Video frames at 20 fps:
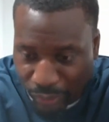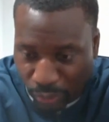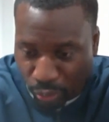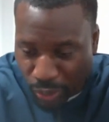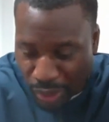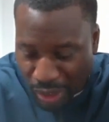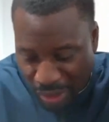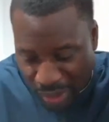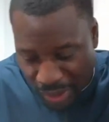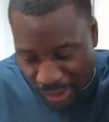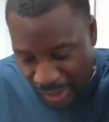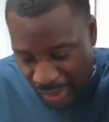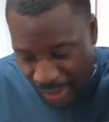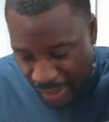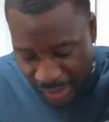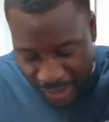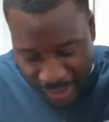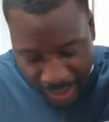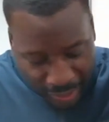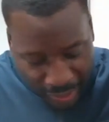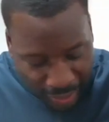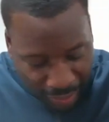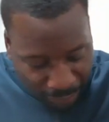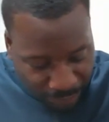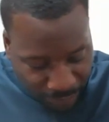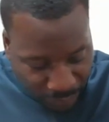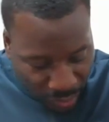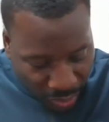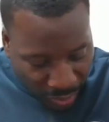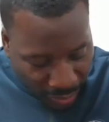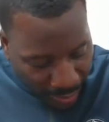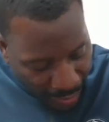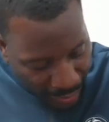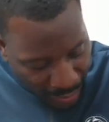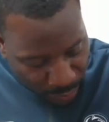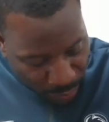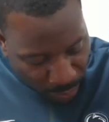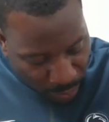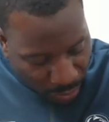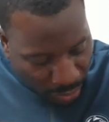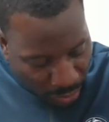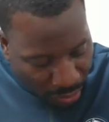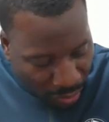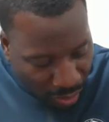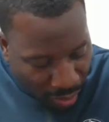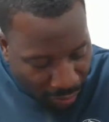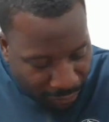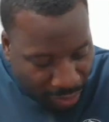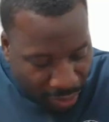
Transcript: reach the guys we're on.